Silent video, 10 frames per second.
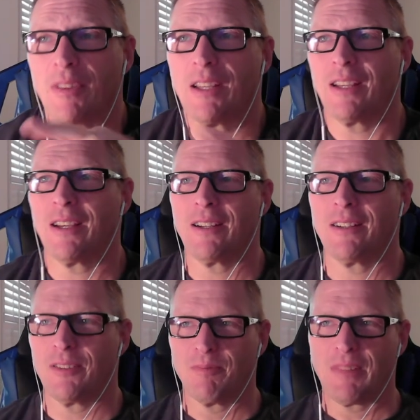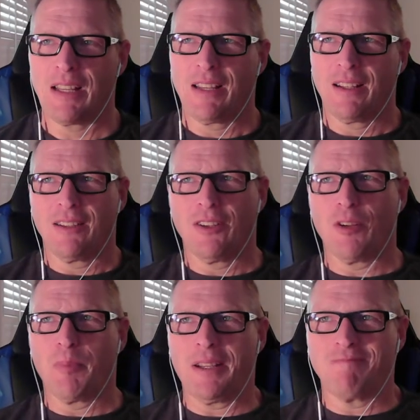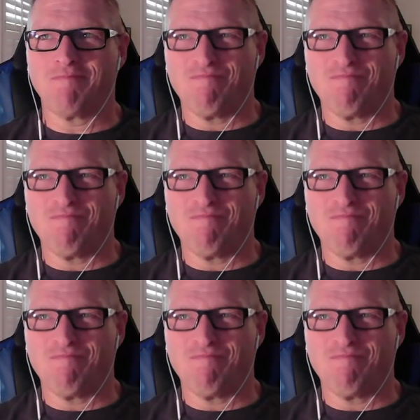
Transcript: and a little bit,